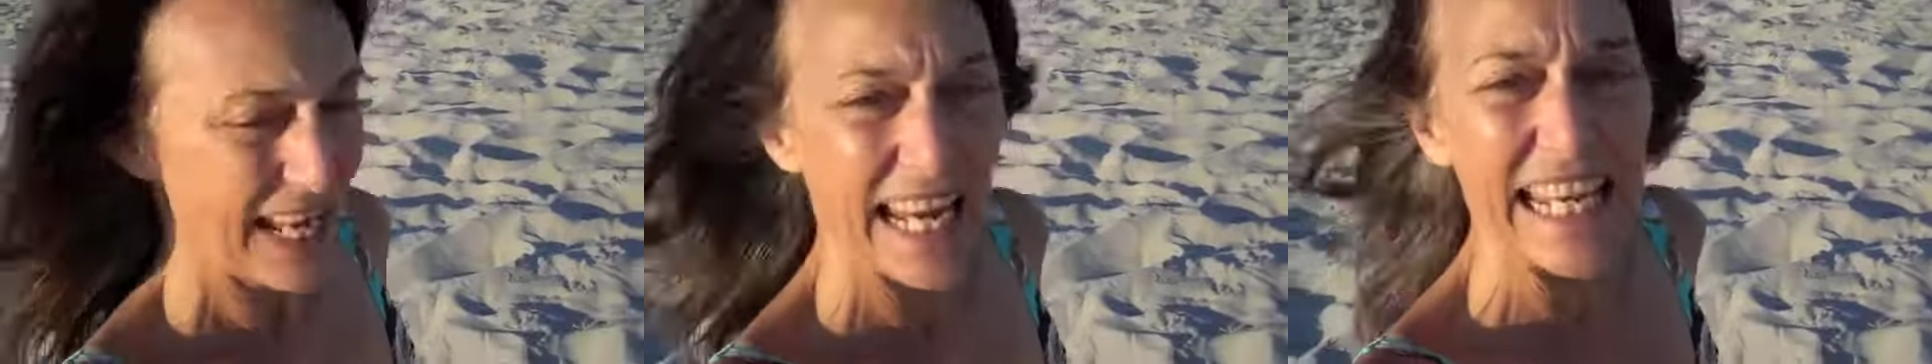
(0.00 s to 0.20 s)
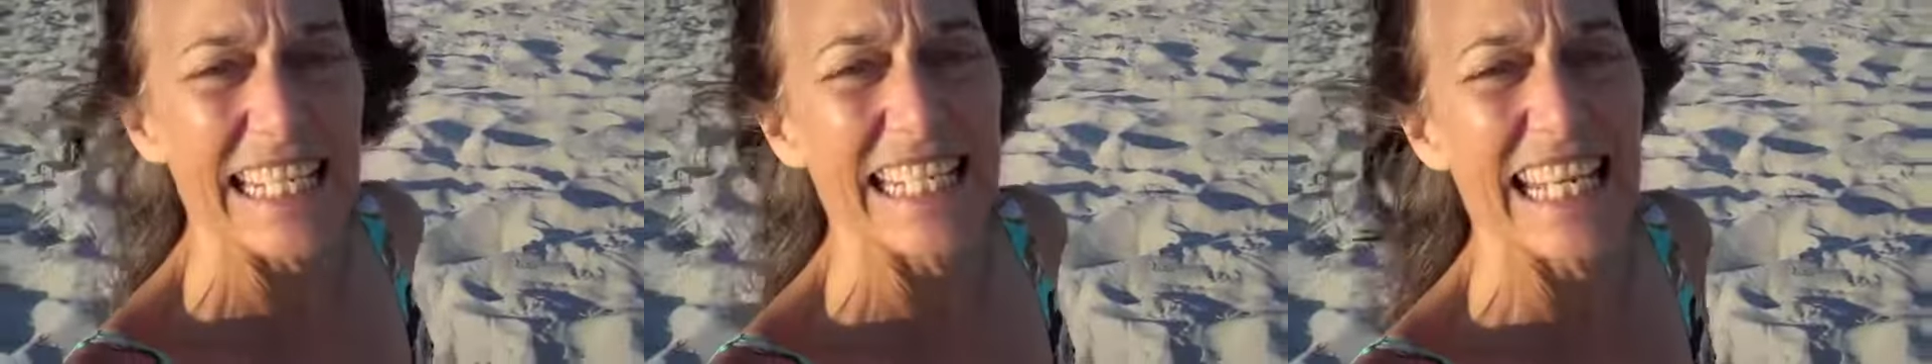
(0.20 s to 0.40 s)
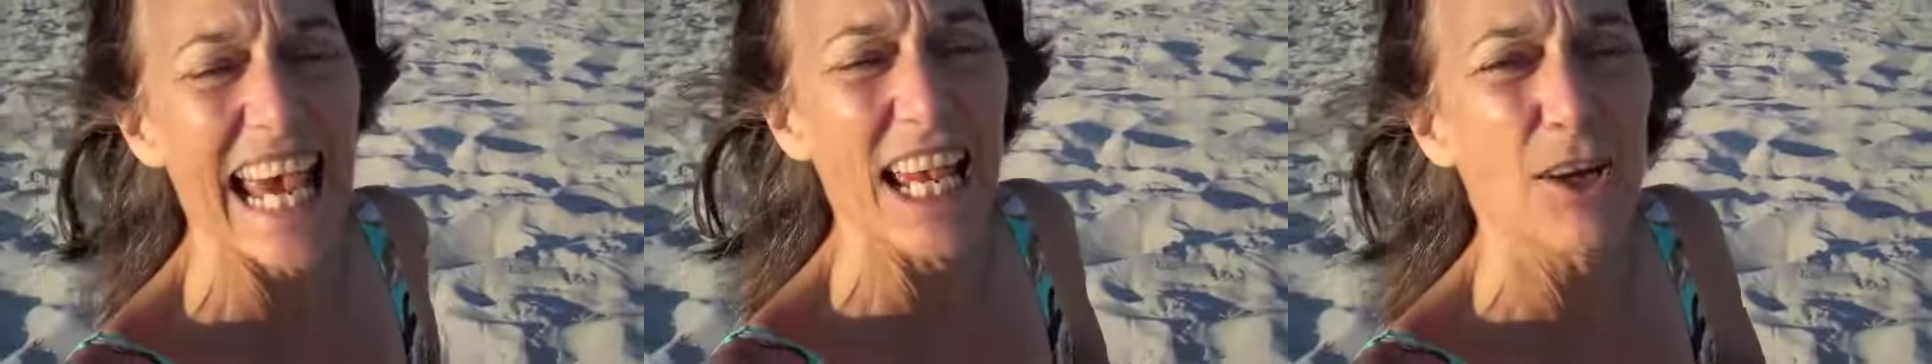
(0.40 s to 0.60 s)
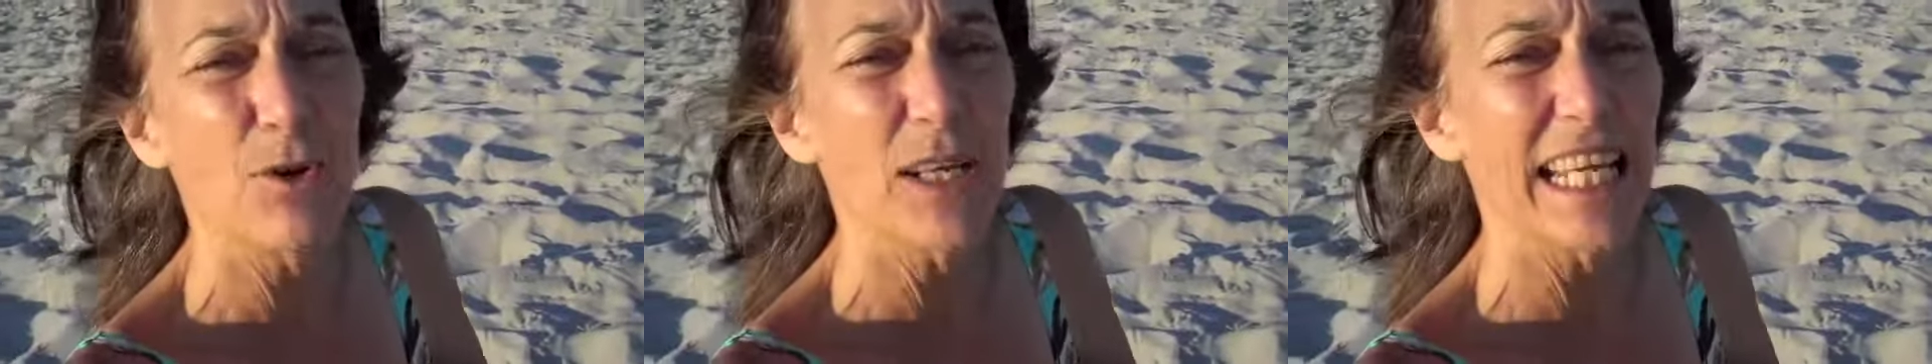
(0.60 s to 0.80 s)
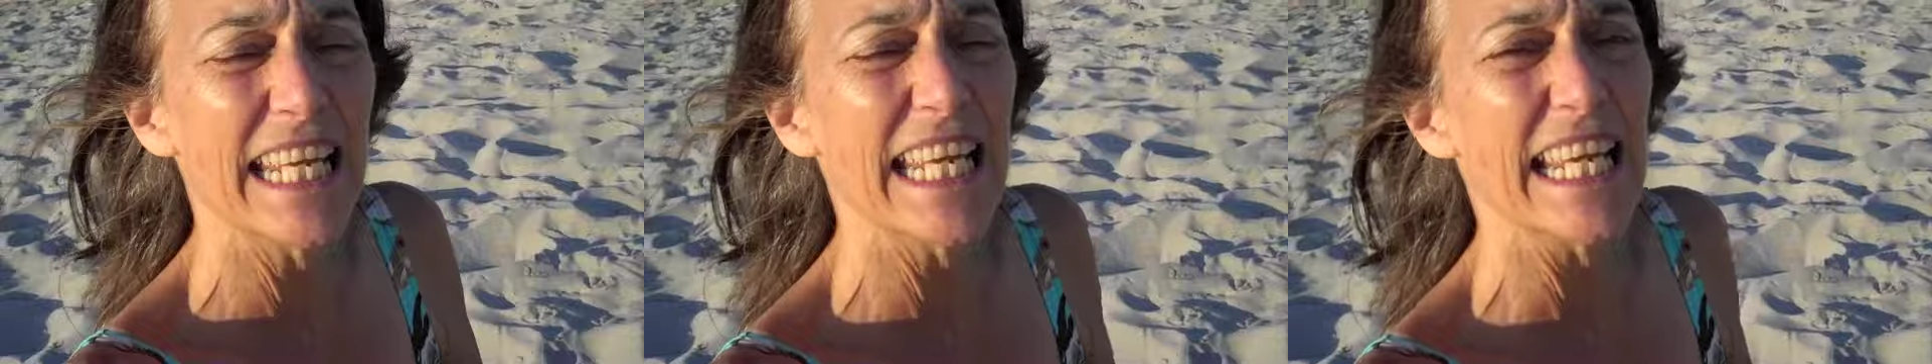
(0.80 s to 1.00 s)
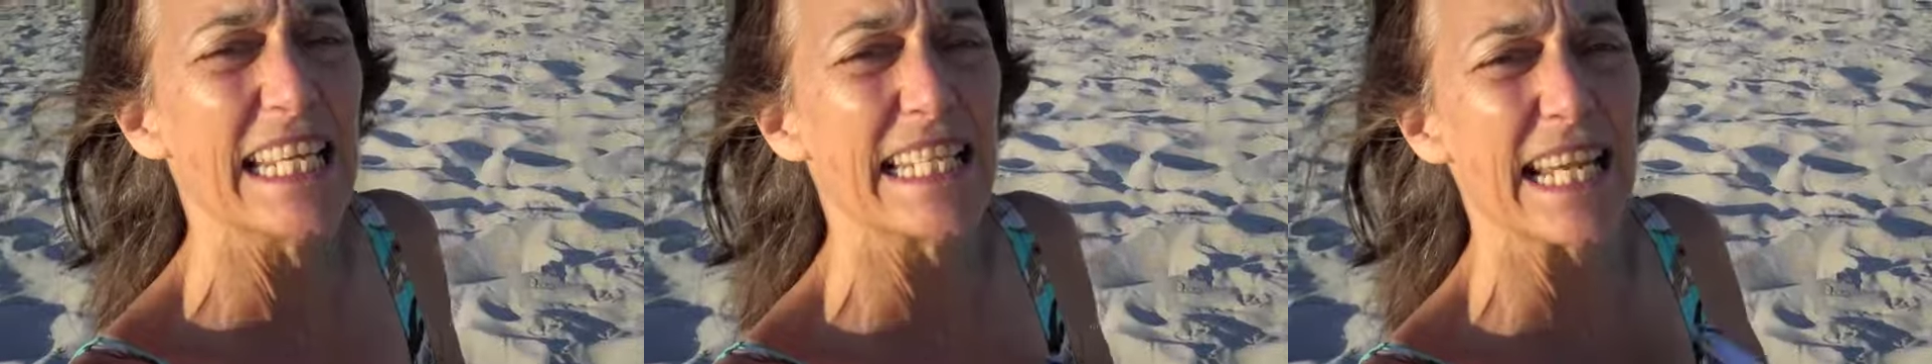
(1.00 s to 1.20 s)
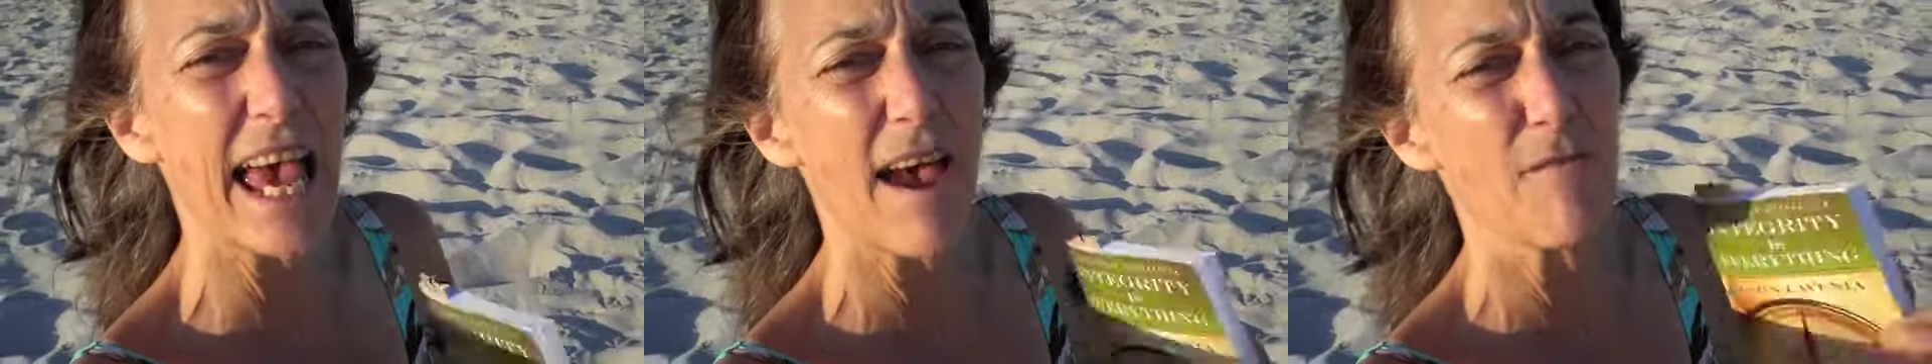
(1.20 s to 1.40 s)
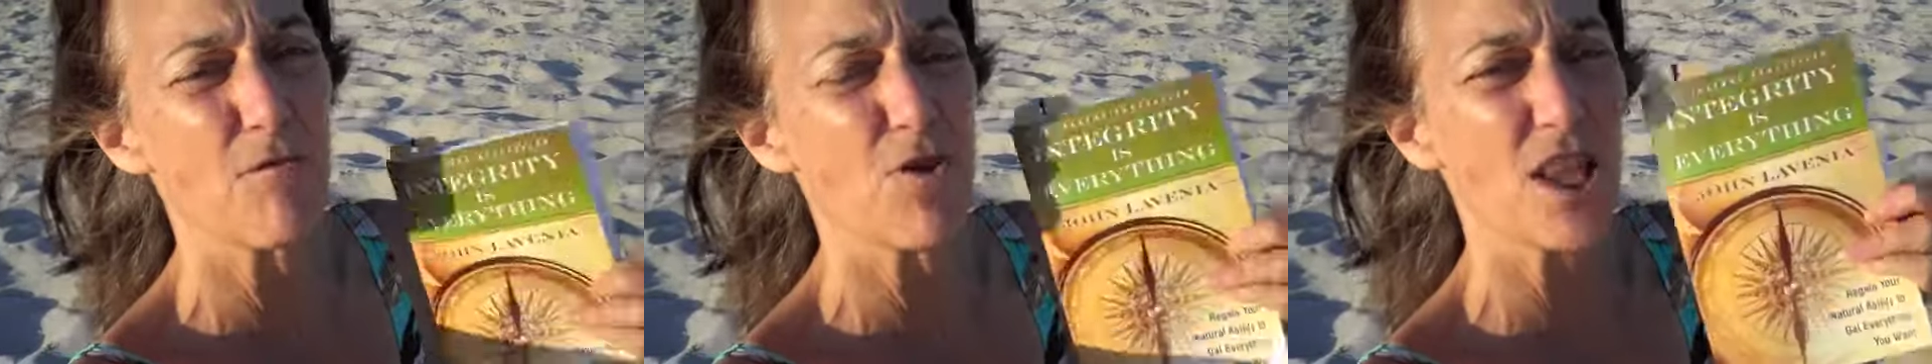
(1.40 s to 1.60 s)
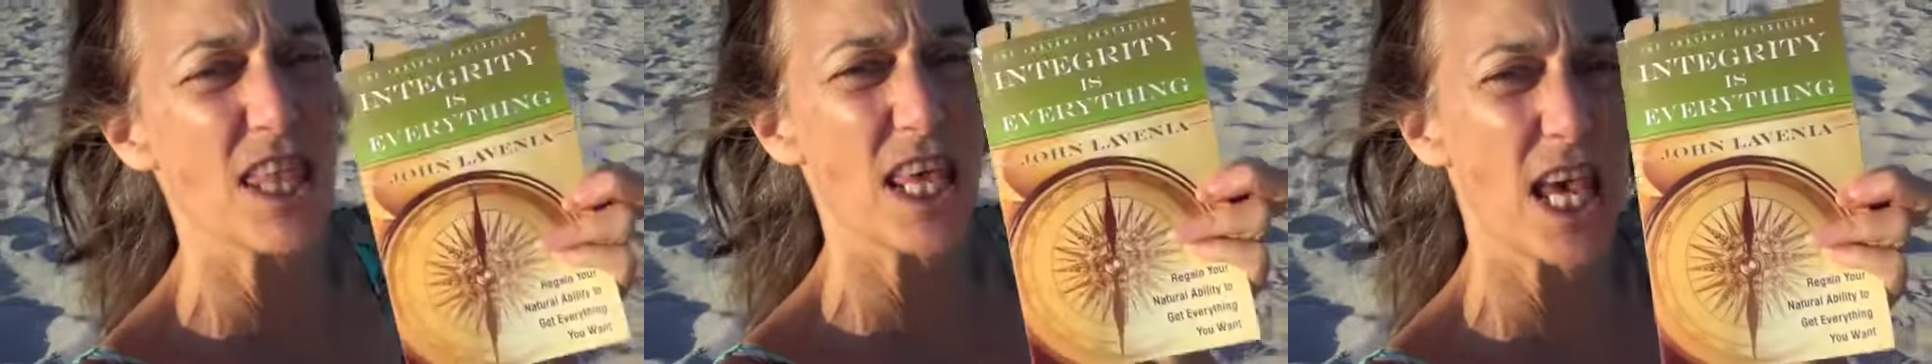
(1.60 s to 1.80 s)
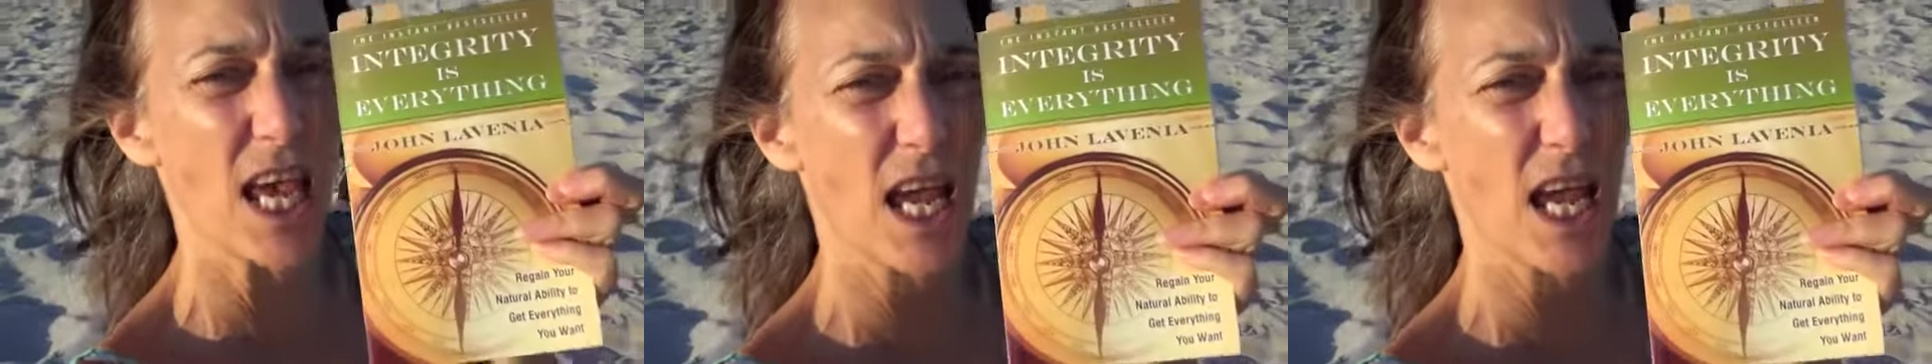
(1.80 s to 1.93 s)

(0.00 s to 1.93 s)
Integrity is Everything.